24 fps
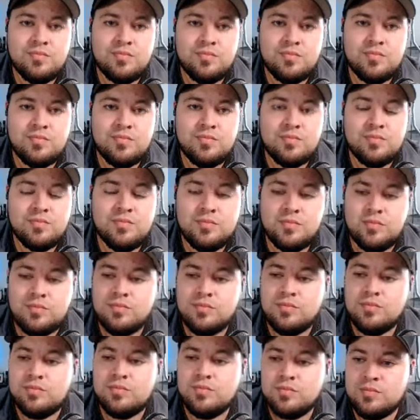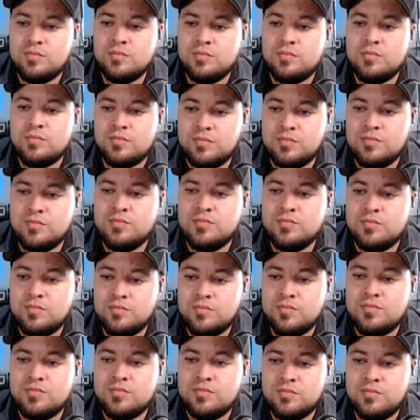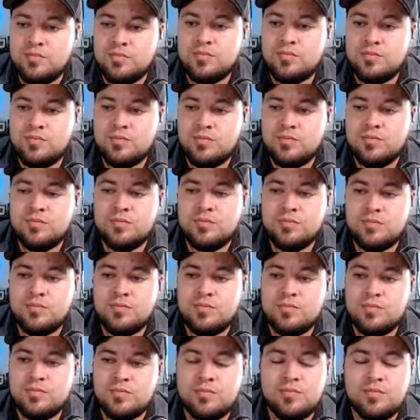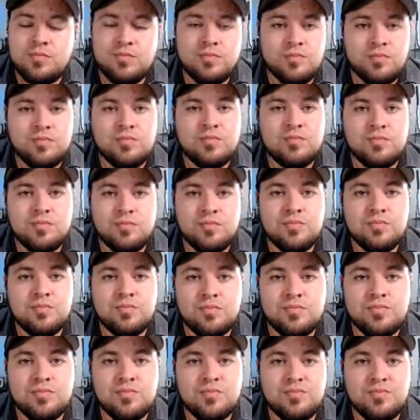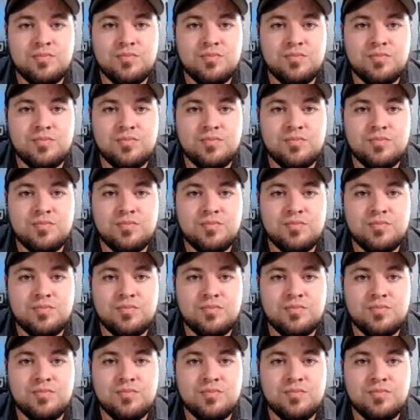No words are spoken by the person on screen.